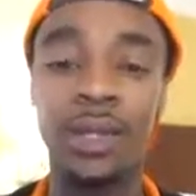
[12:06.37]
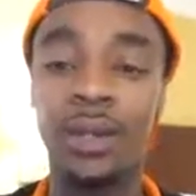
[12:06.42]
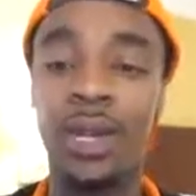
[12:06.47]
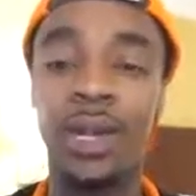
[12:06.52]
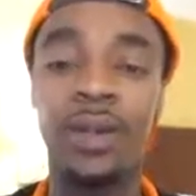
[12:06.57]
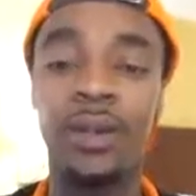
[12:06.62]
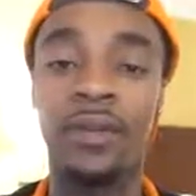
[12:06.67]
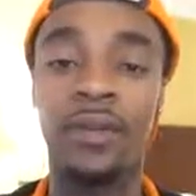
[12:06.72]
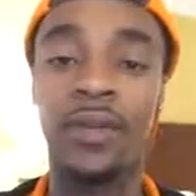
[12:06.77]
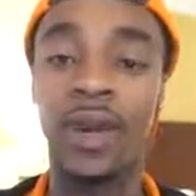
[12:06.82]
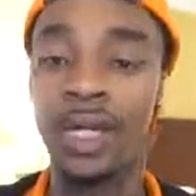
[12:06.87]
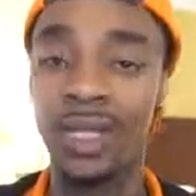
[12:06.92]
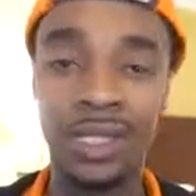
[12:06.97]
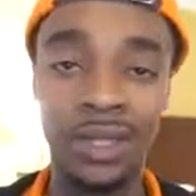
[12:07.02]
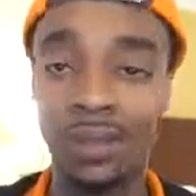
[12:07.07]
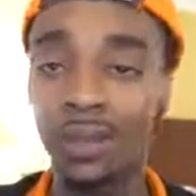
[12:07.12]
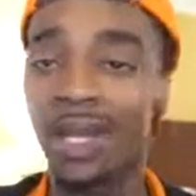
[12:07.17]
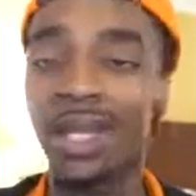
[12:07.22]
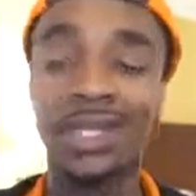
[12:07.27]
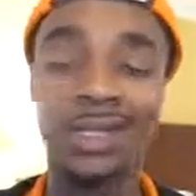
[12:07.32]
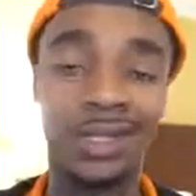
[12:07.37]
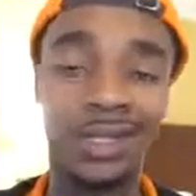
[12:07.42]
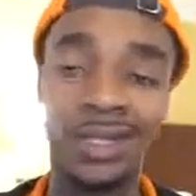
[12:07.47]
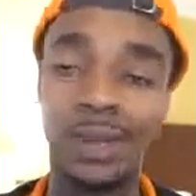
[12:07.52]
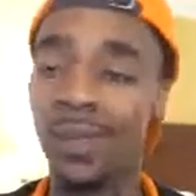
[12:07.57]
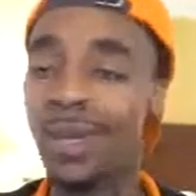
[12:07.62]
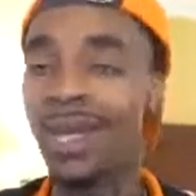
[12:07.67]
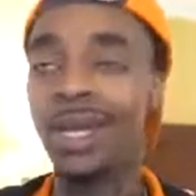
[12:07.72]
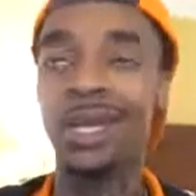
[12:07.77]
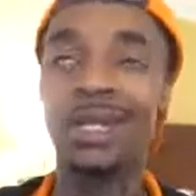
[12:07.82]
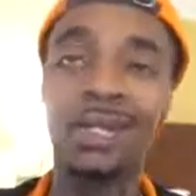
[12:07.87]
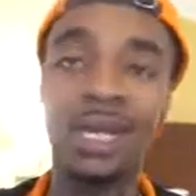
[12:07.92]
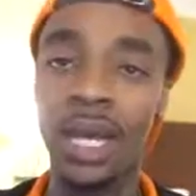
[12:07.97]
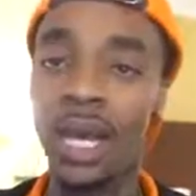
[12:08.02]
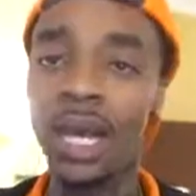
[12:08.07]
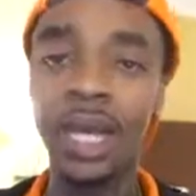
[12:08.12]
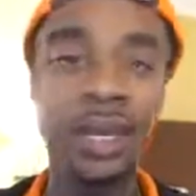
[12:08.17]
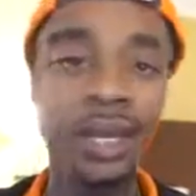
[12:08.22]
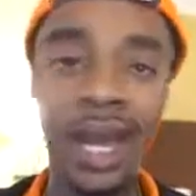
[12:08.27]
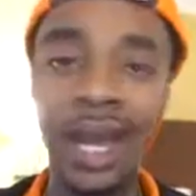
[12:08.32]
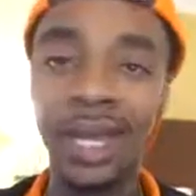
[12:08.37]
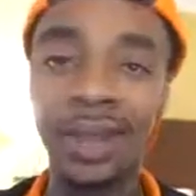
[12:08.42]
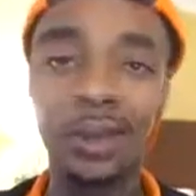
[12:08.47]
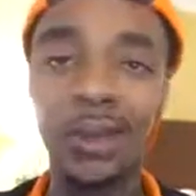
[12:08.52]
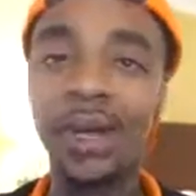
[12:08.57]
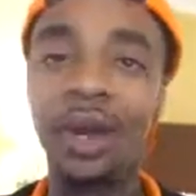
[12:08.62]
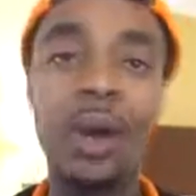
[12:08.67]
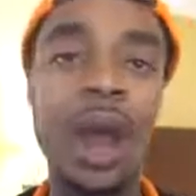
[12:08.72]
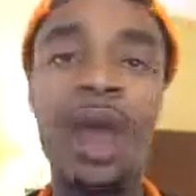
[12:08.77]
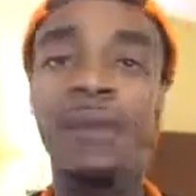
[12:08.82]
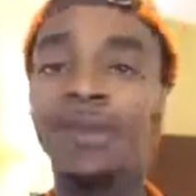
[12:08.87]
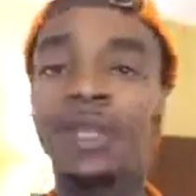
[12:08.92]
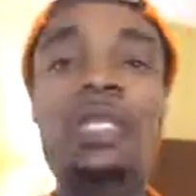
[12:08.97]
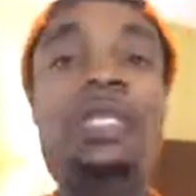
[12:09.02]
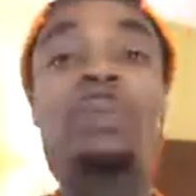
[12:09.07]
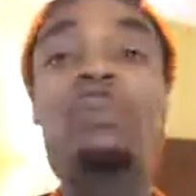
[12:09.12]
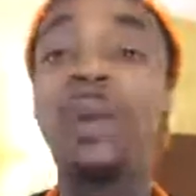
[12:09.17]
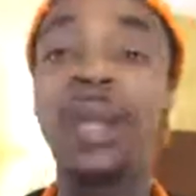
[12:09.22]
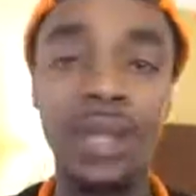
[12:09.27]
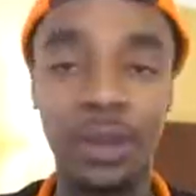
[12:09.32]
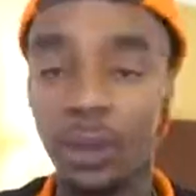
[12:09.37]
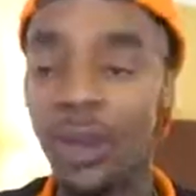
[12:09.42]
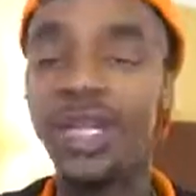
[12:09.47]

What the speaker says: in a friendship relationship is like, we don't have to speak.